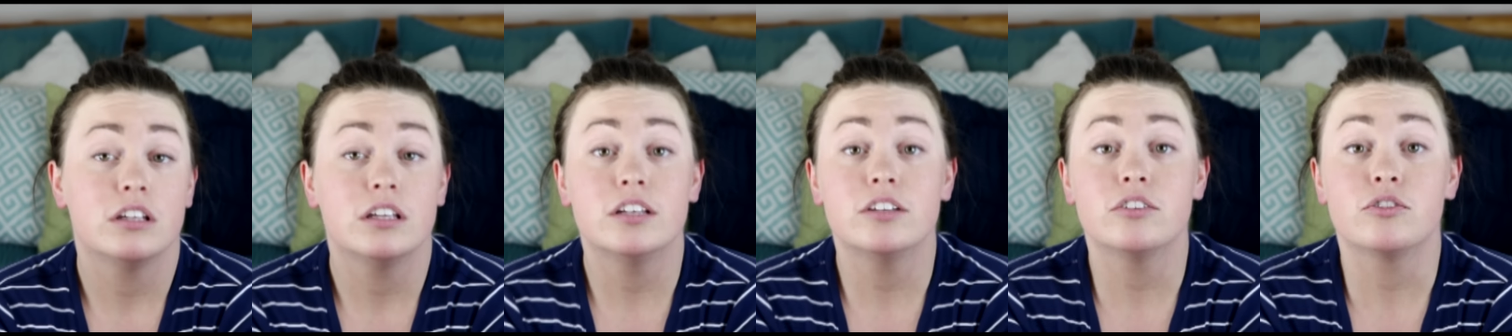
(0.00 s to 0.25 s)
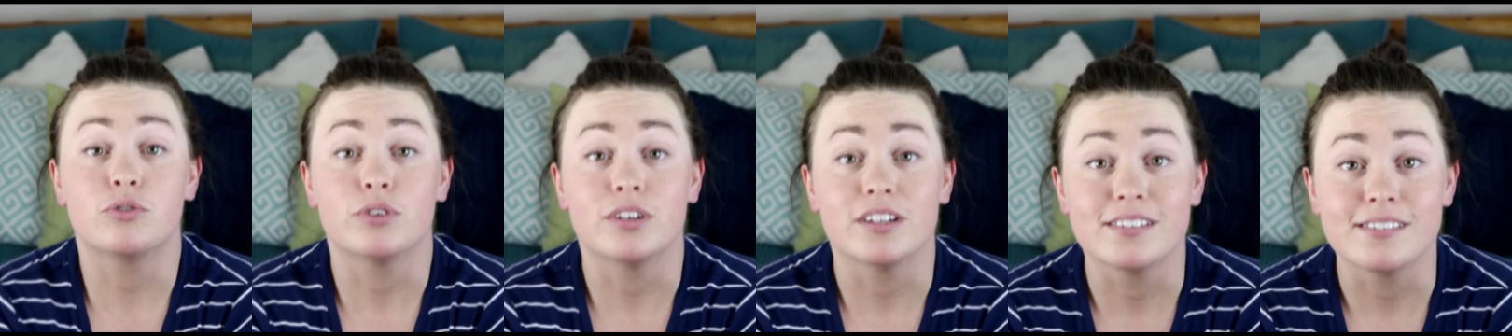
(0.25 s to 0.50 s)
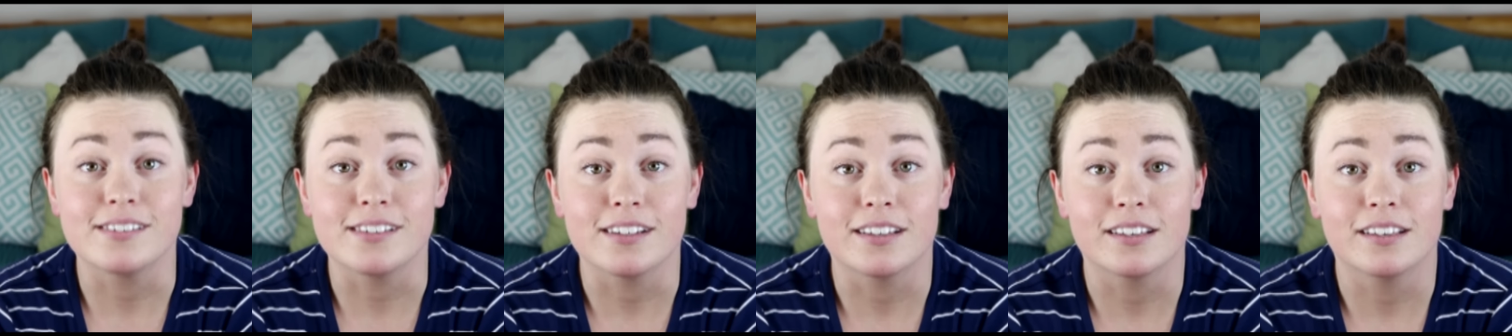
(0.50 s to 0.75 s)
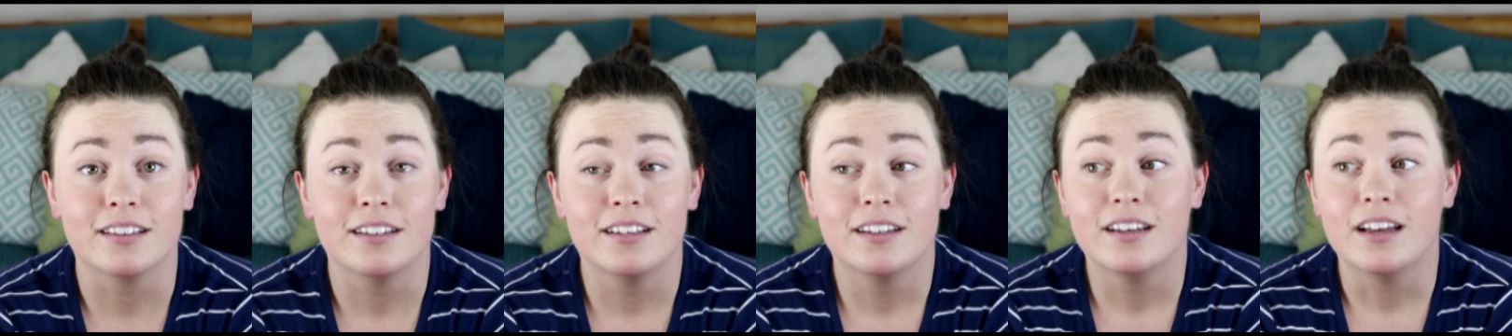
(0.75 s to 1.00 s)

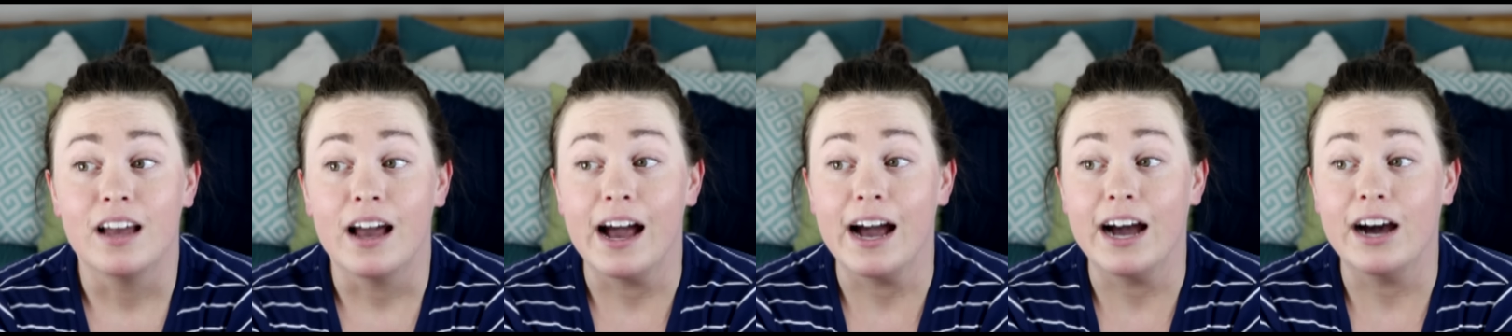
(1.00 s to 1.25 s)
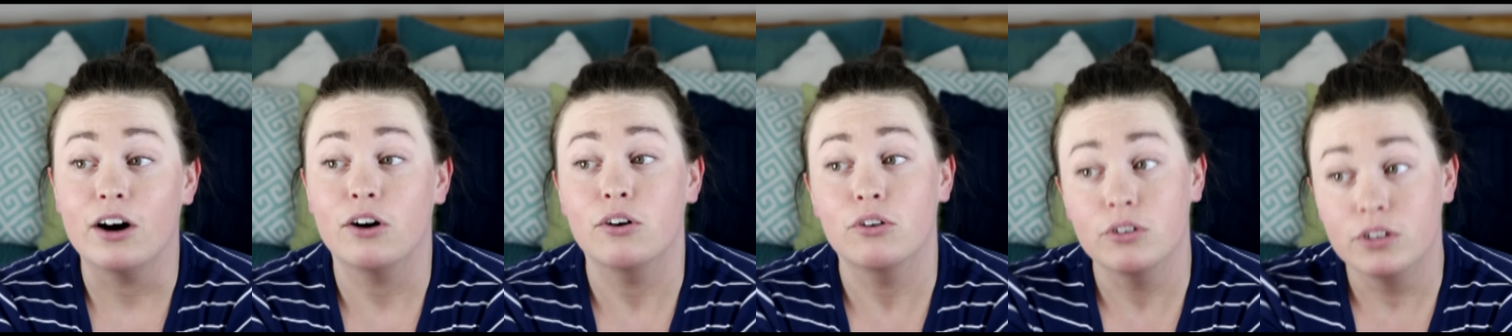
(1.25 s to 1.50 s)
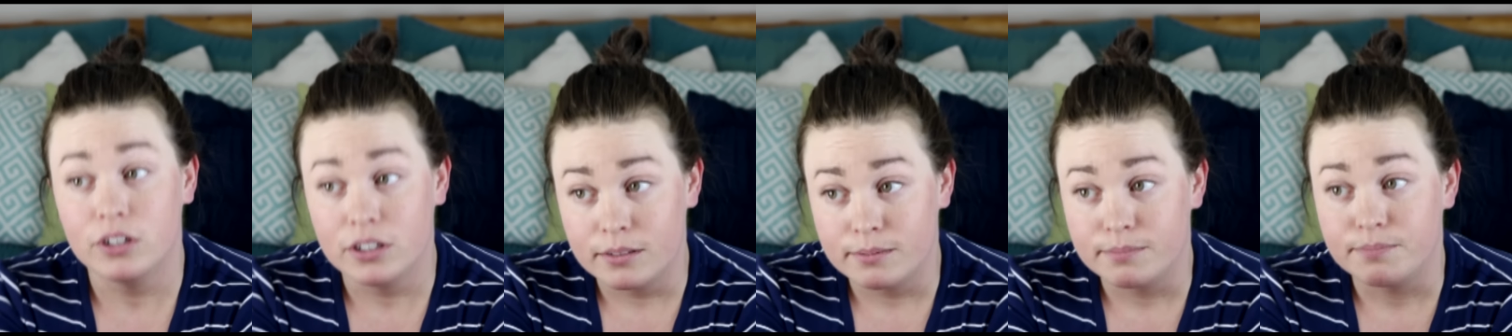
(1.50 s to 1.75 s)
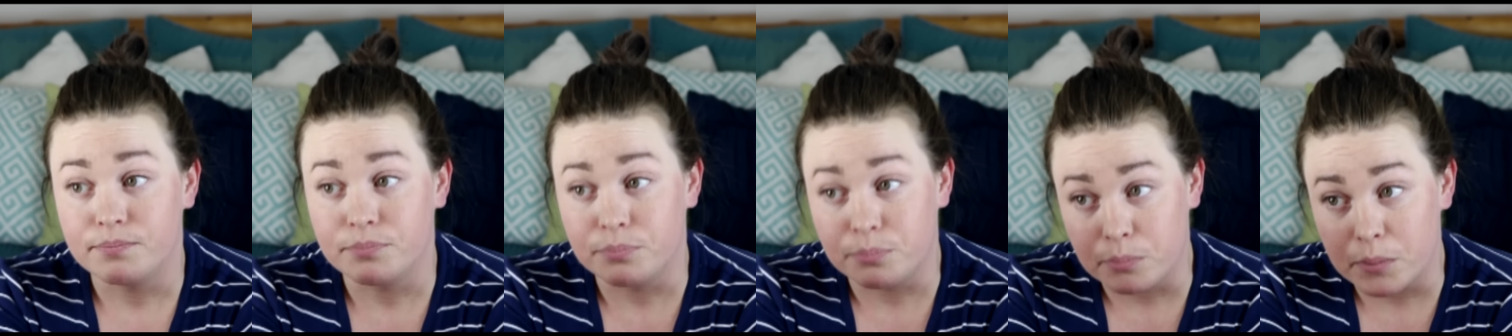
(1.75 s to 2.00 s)
interesting how
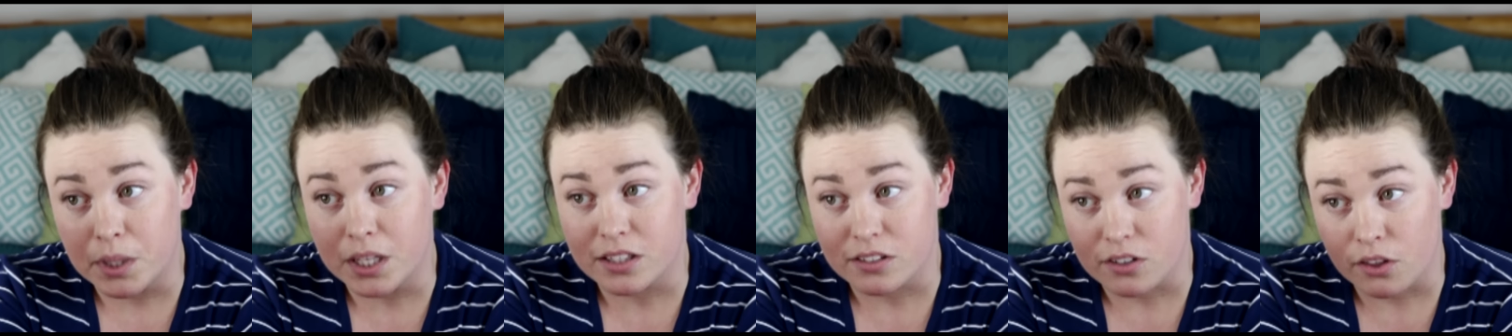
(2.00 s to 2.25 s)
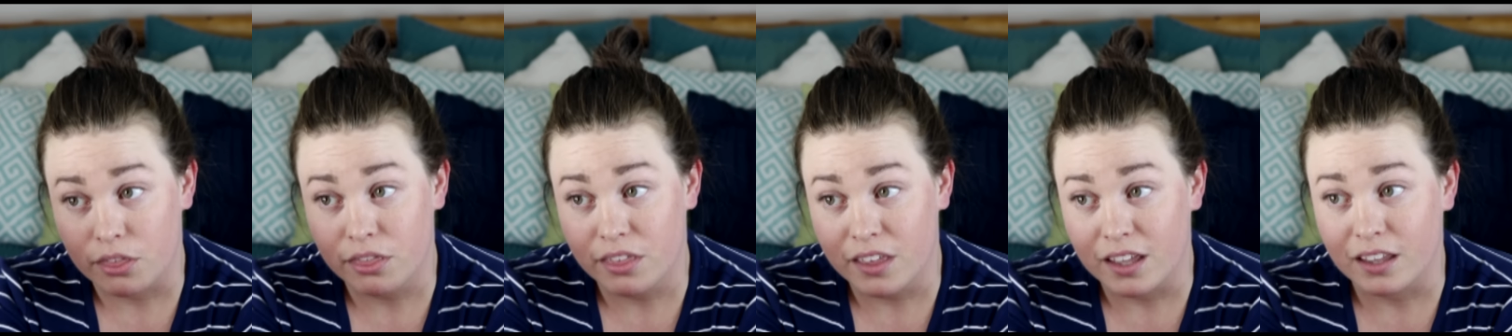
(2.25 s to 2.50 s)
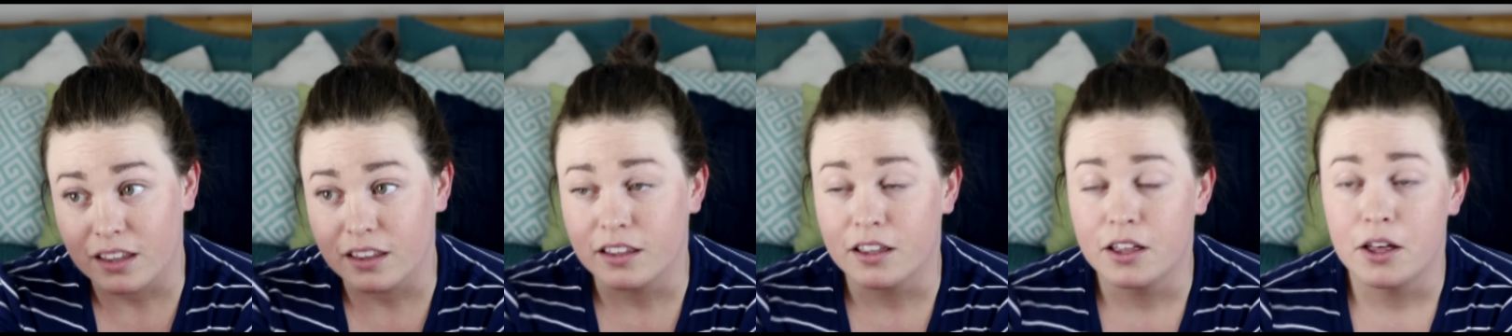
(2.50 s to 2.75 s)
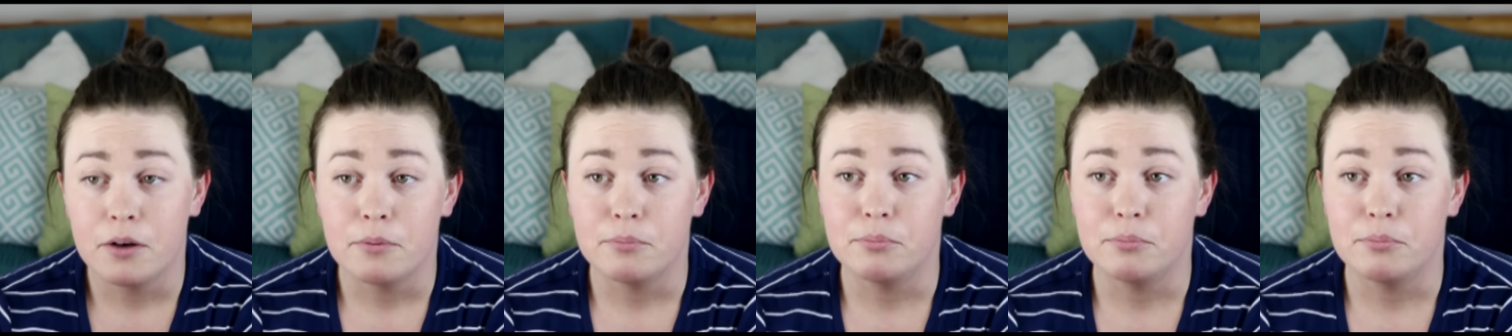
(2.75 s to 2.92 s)
it's a thing.